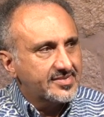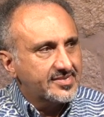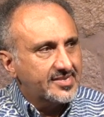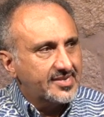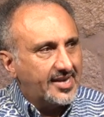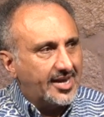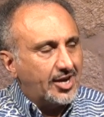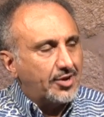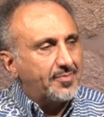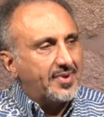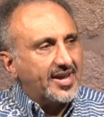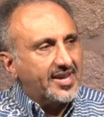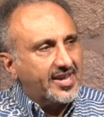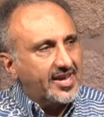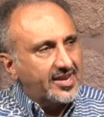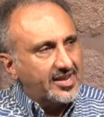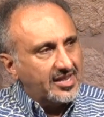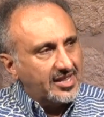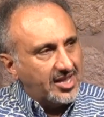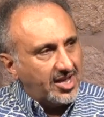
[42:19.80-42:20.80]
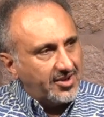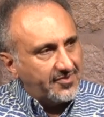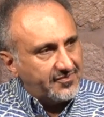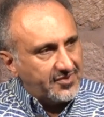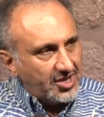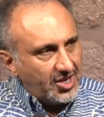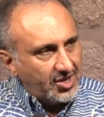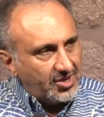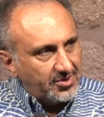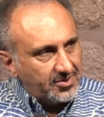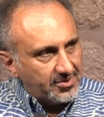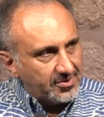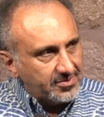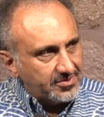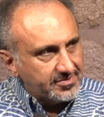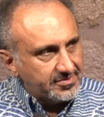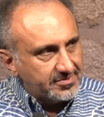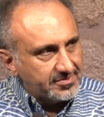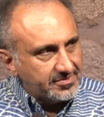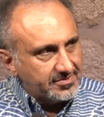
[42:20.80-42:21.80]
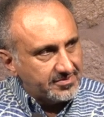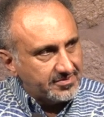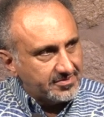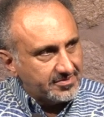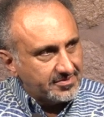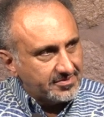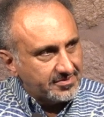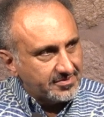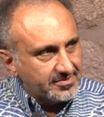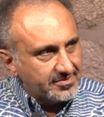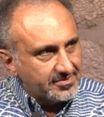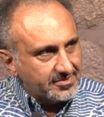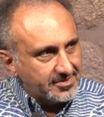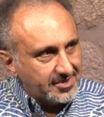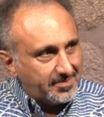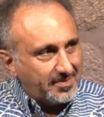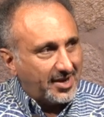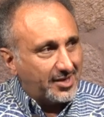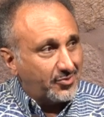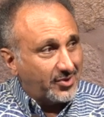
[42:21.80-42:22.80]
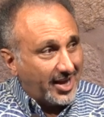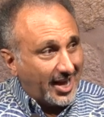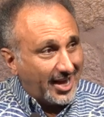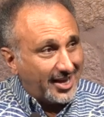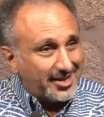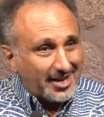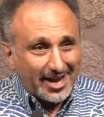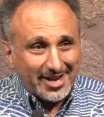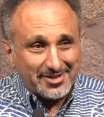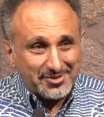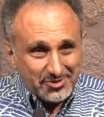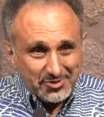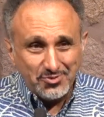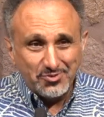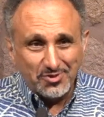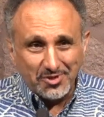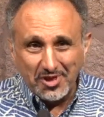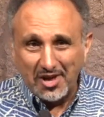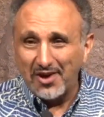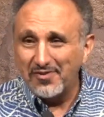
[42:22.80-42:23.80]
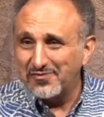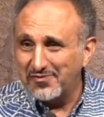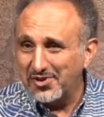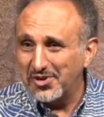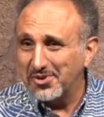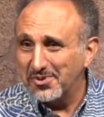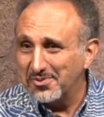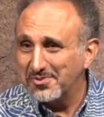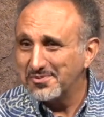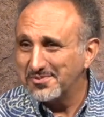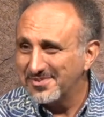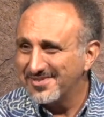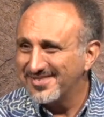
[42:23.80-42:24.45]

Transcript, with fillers: How am I going to love you? And by the way, I, I do love you.